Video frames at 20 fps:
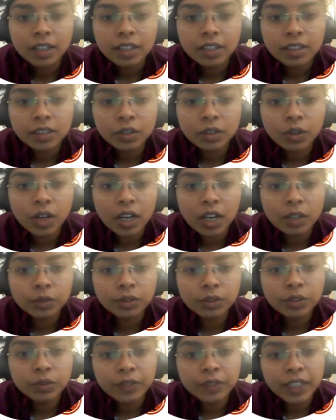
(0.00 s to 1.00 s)
So how
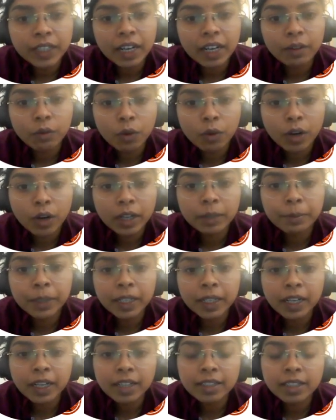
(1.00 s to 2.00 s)
do we avoid
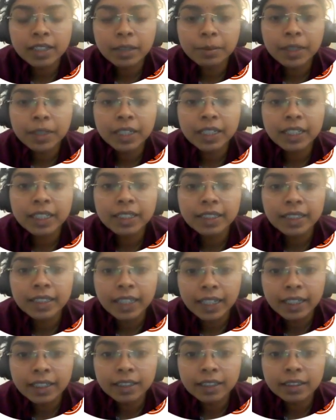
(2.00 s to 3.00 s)
metastability
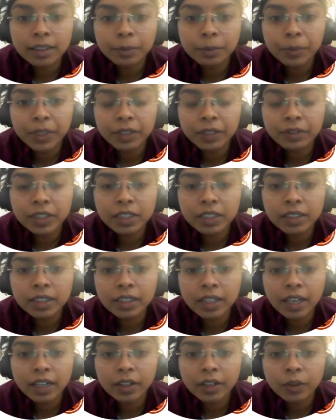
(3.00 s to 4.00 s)
state in the previous
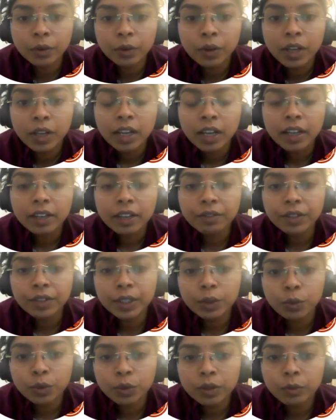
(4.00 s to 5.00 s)
scenario? If we
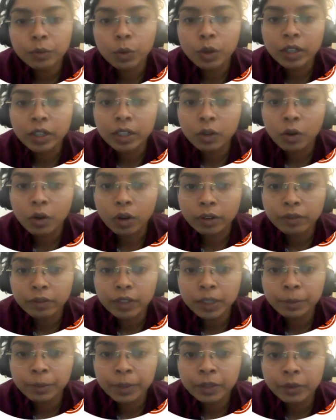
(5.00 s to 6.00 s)
don't want a
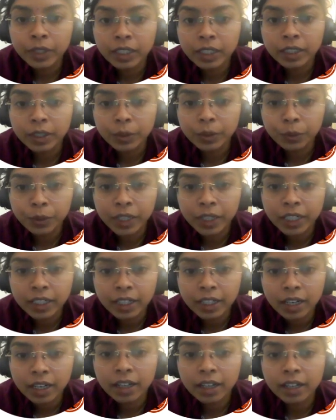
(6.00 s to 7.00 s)
conflict between new
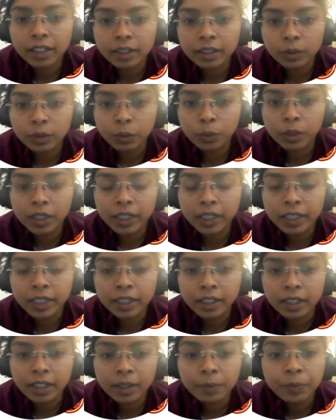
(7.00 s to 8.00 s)
data and old
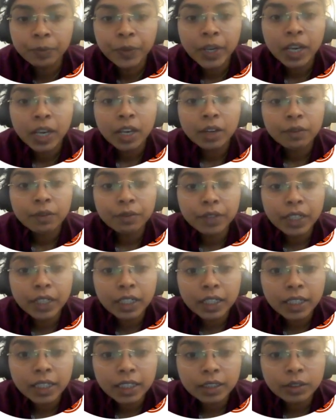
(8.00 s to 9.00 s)
data, we
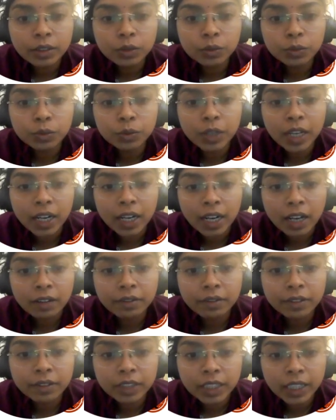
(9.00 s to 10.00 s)
need to
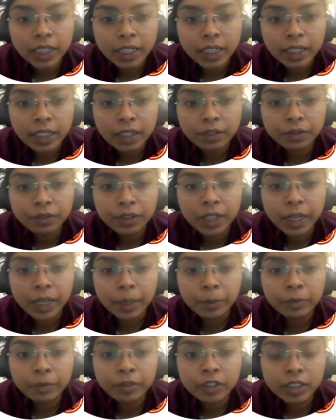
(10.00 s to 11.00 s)
allow the enough
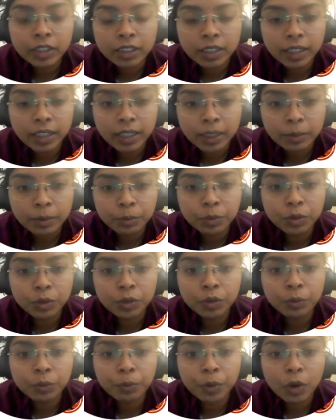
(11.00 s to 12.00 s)
time for the input
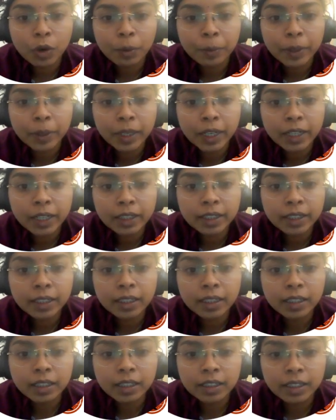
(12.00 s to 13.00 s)
to propagate
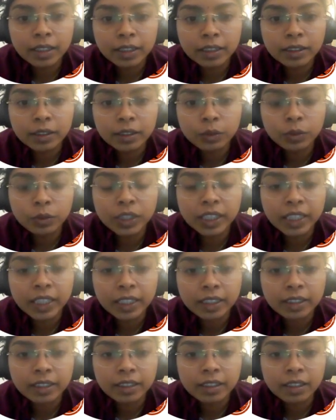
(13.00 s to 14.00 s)
into the
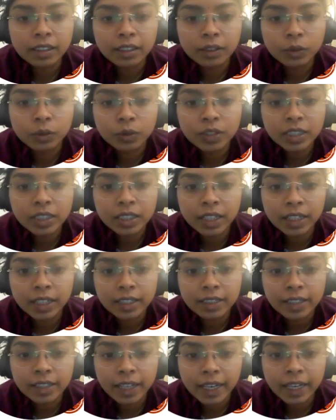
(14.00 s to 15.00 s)
internal nodes, that
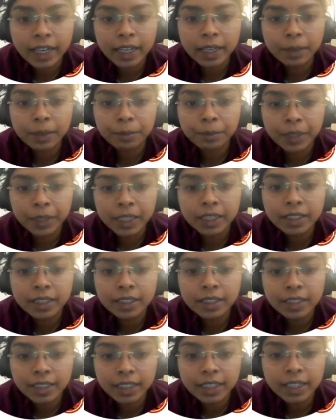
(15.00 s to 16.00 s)
is A, B,
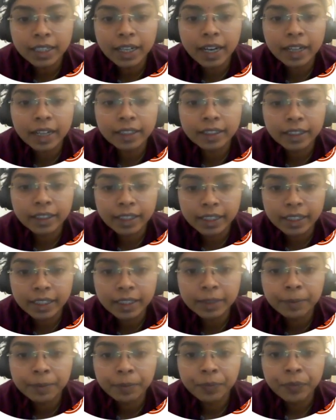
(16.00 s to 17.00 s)
C and
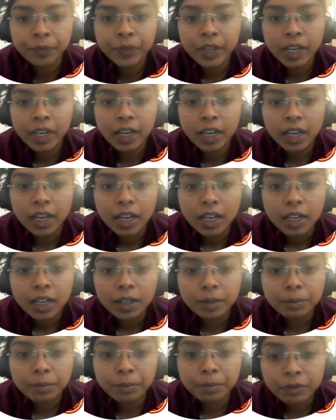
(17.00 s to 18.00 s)
D,
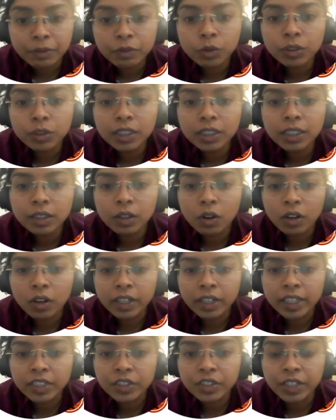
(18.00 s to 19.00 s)
before the
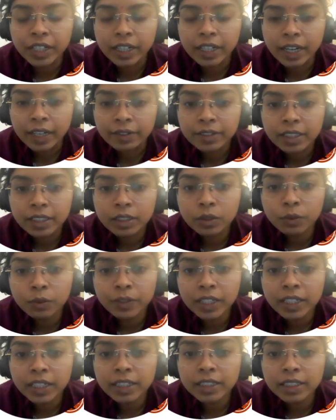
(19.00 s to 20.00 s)
clock edge arrives. So
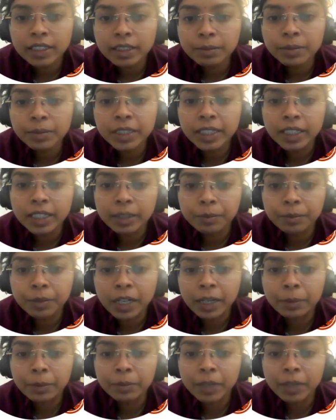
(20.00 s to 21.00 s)
we can term setup
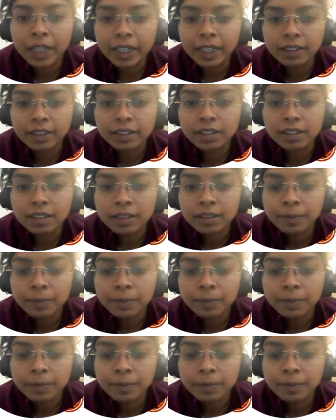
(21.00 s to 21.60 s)
time like this.